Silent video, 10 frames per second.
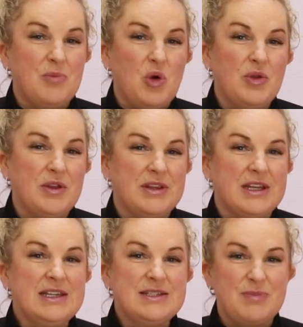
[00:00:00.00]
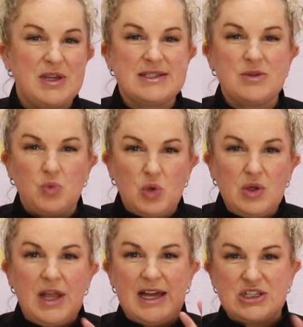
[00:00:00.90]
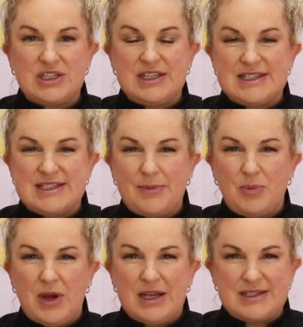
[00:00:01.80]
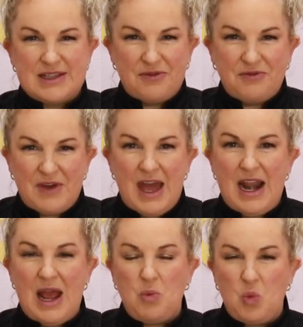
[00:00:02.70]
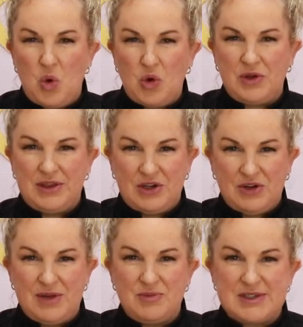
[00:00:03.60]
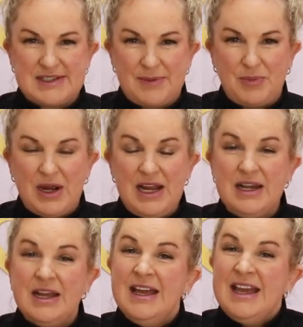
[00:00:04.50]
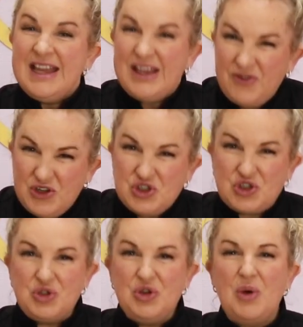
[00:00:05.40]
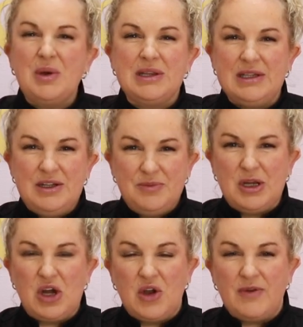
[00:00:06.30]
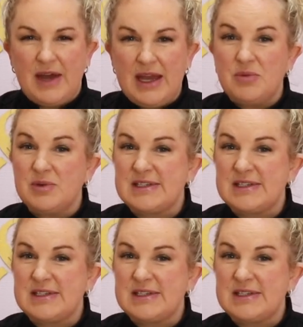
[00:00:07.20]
more than this because it will actually separate. So the fat and water in the cream will separate. If you do go a little bit over, it will